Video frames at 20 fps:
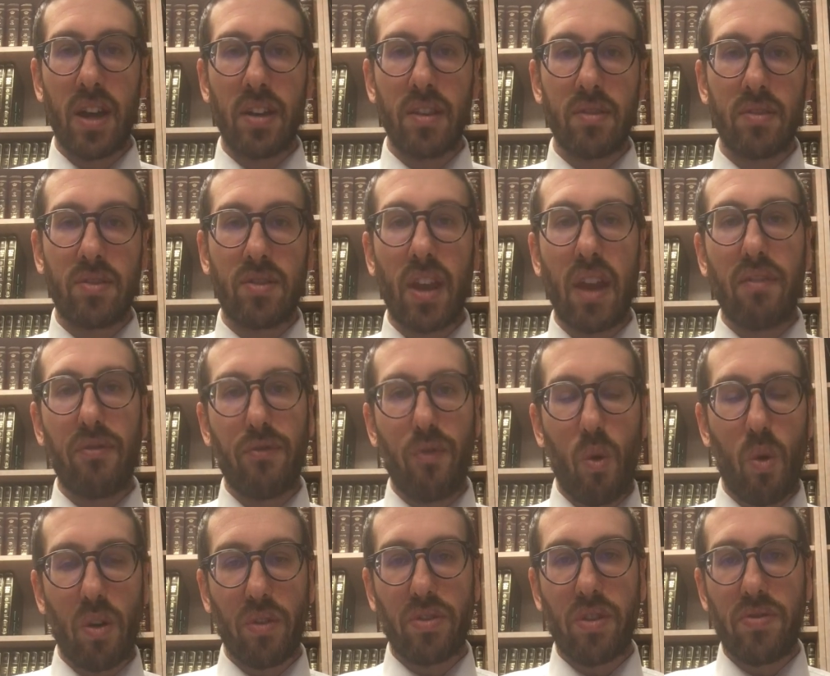set
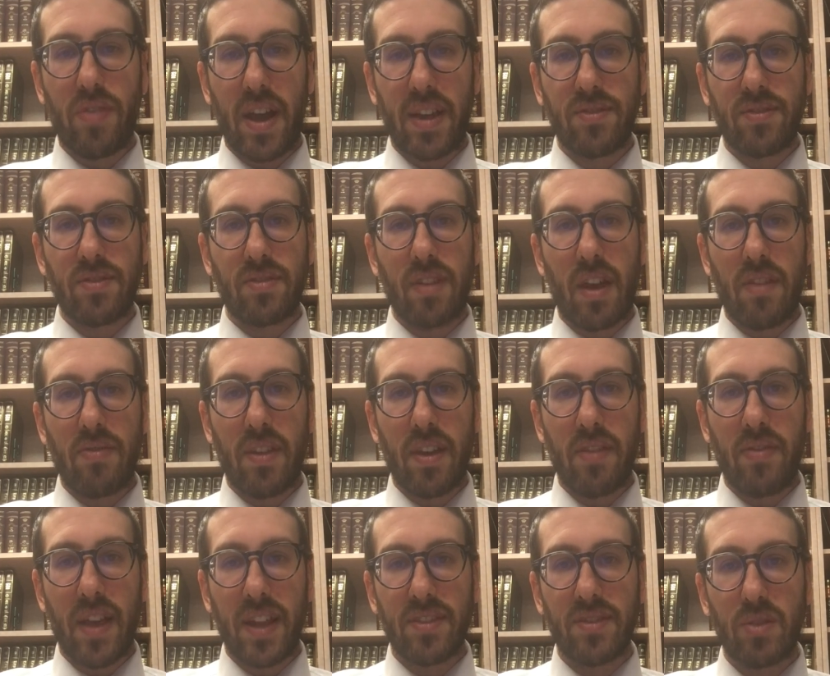forth and
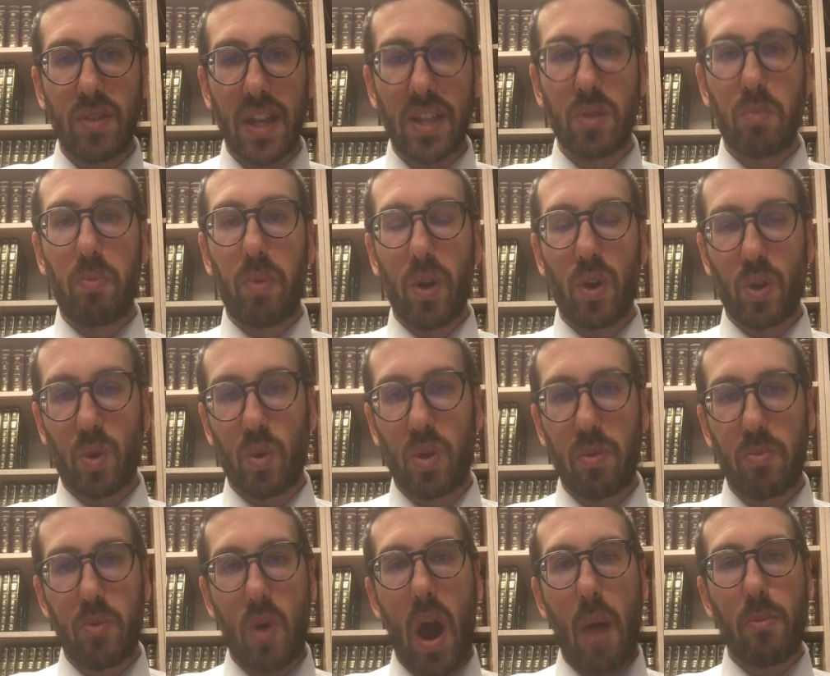that's built with a
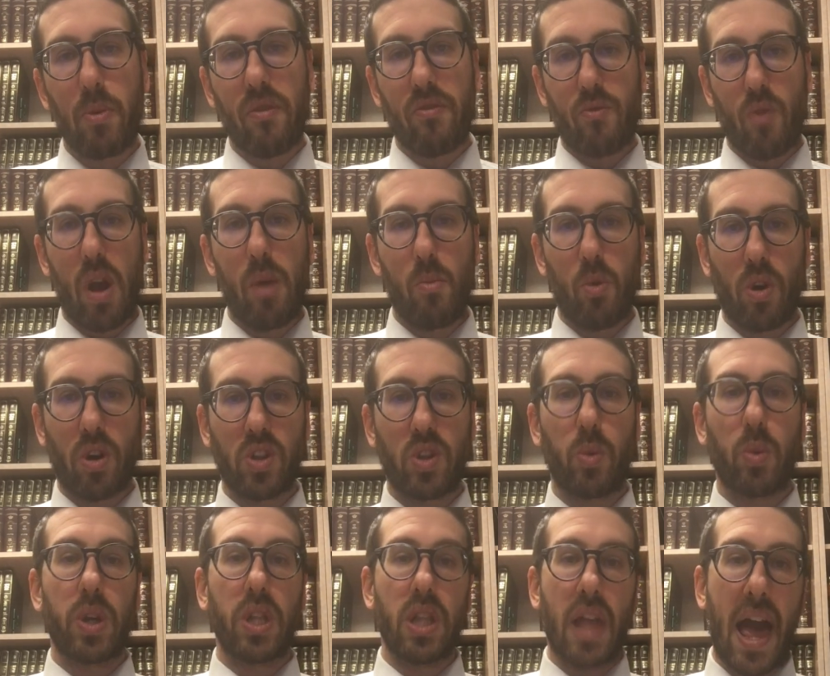proper framework
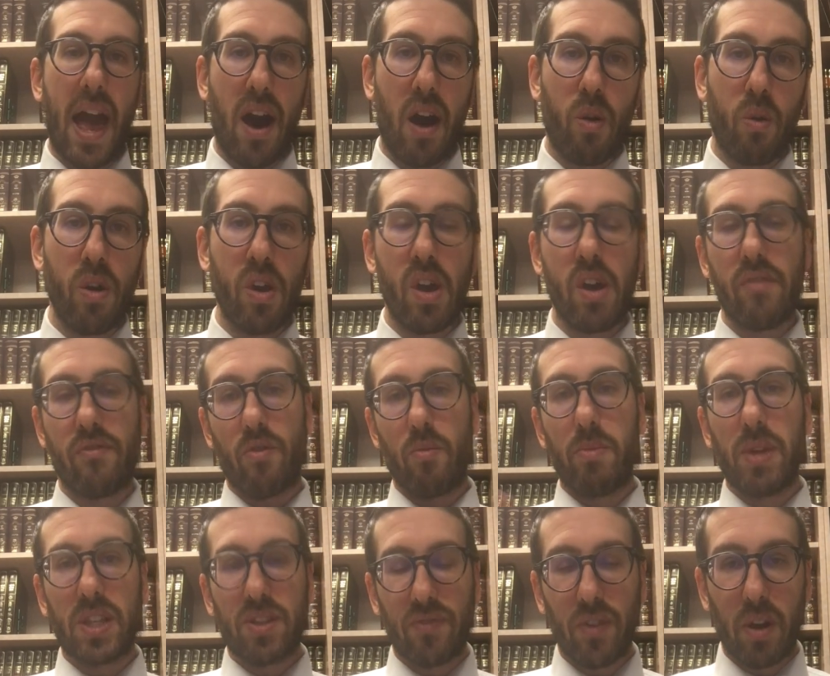to allow for
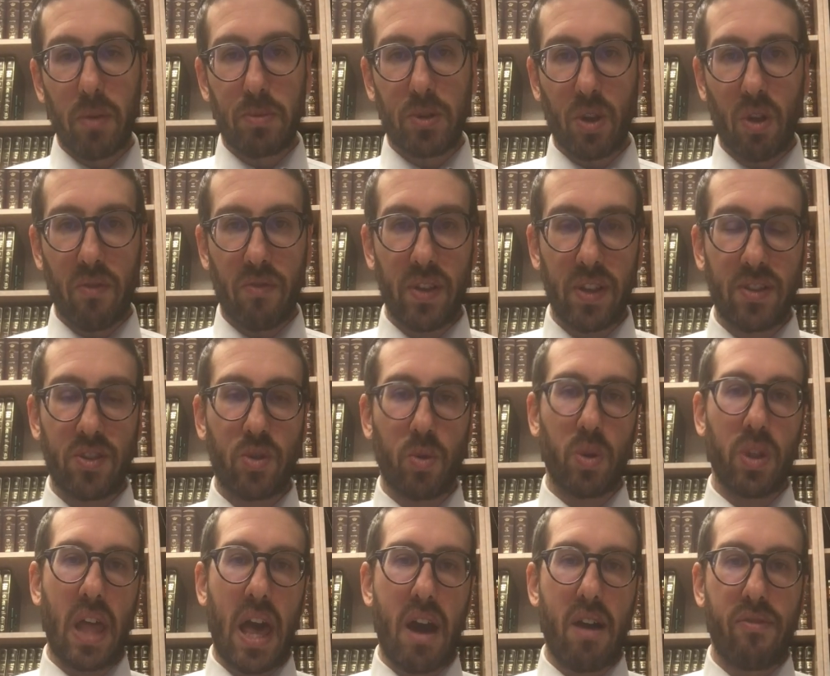mitzvah observance, to
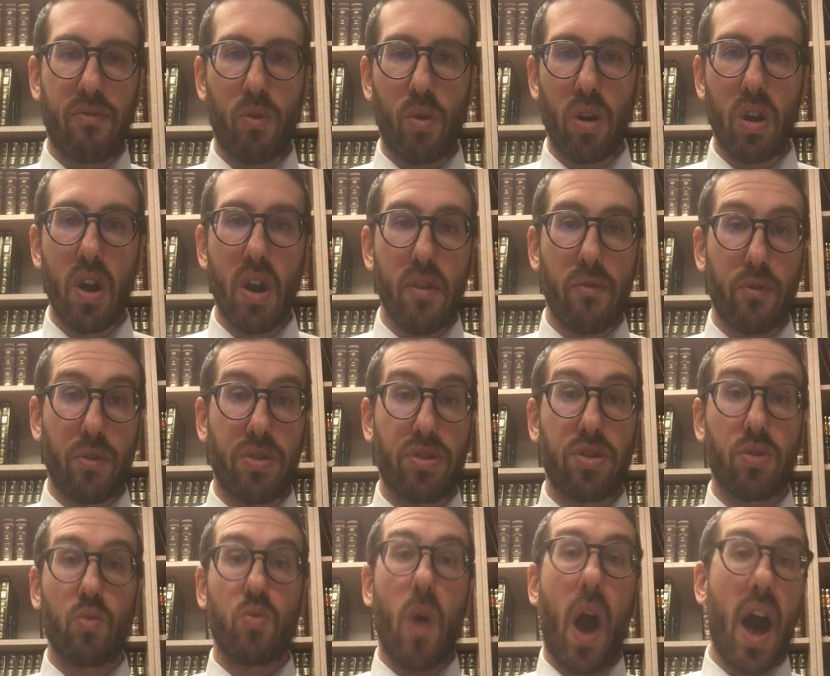allow for
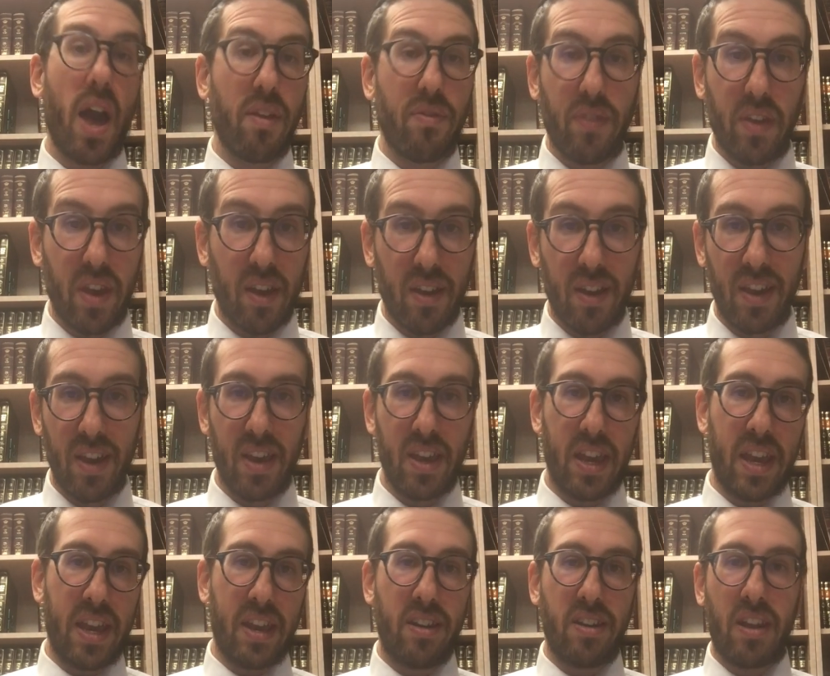thriving
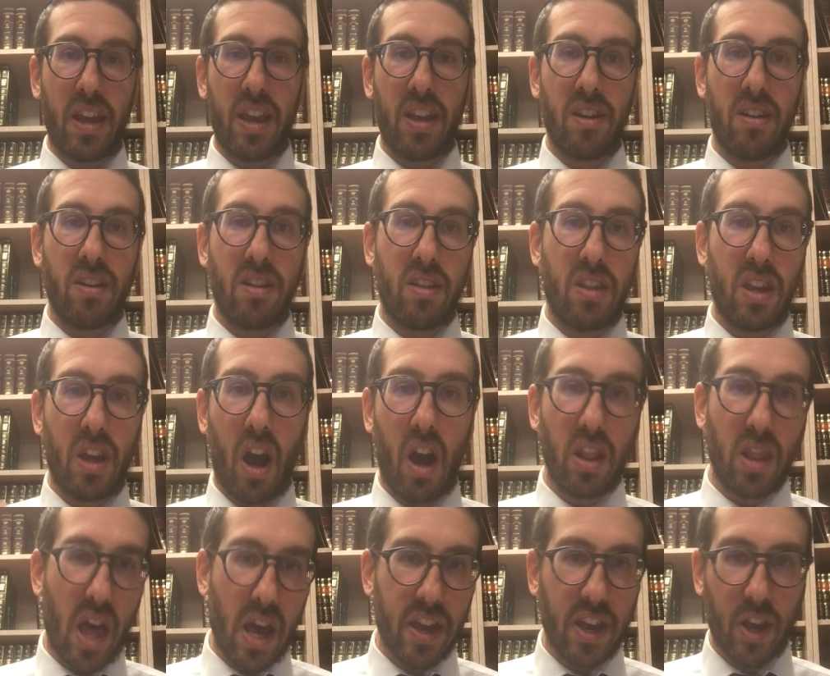in the
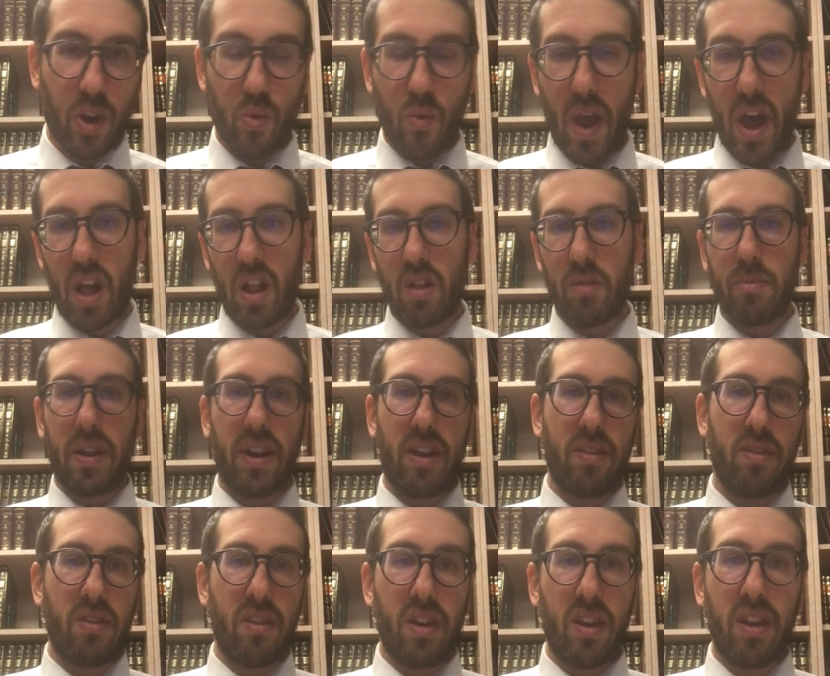halachic realm and
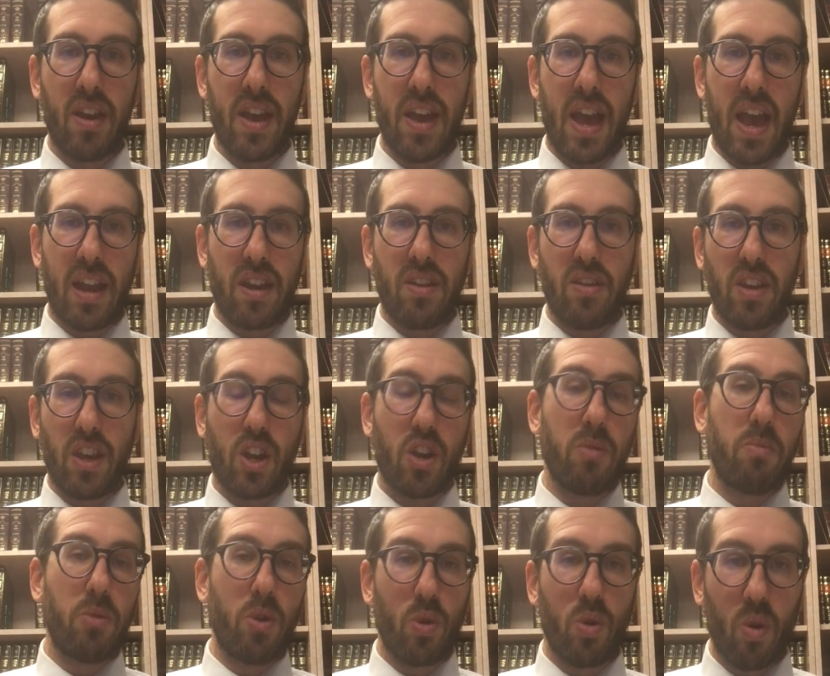in the
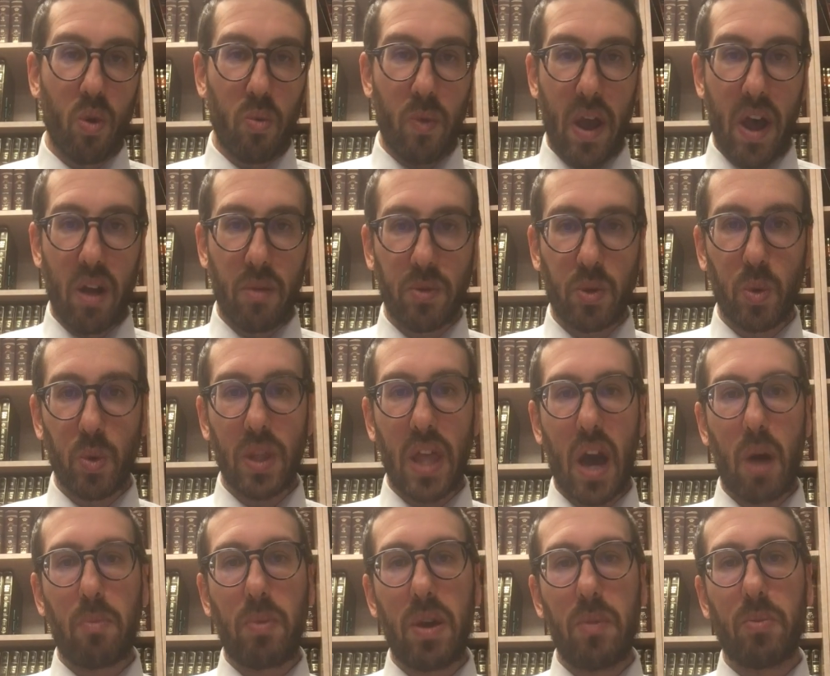communal realm, to
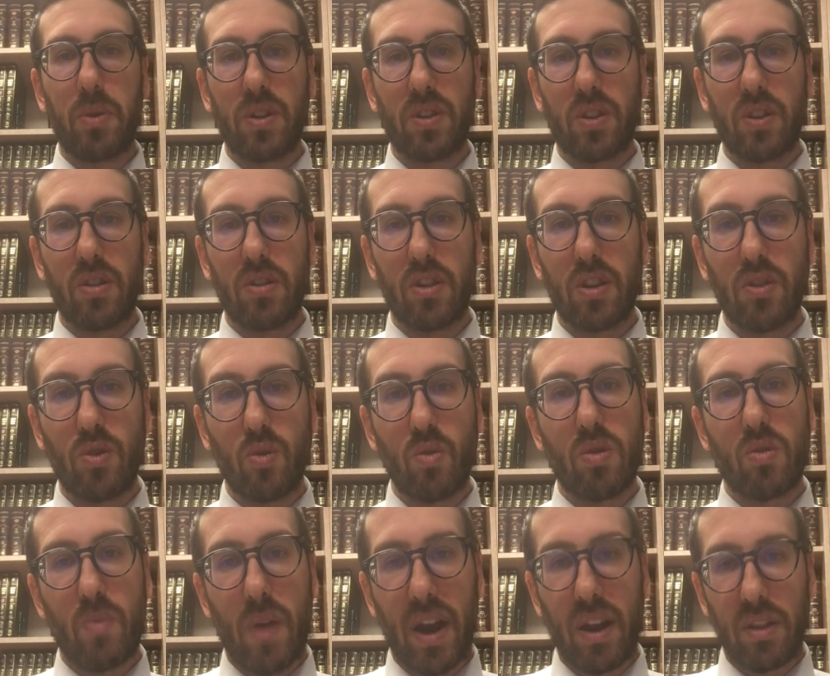allow people to do
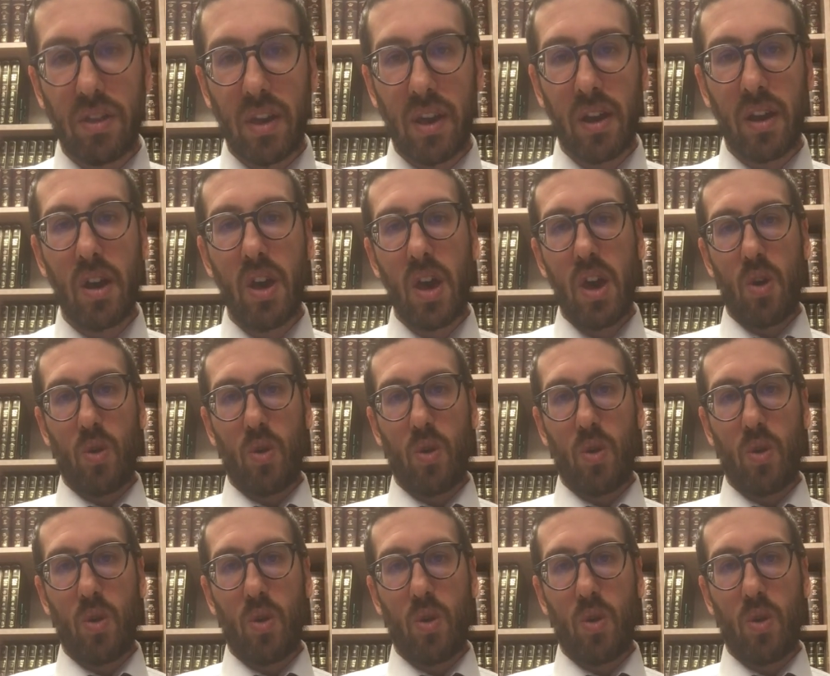the right thing,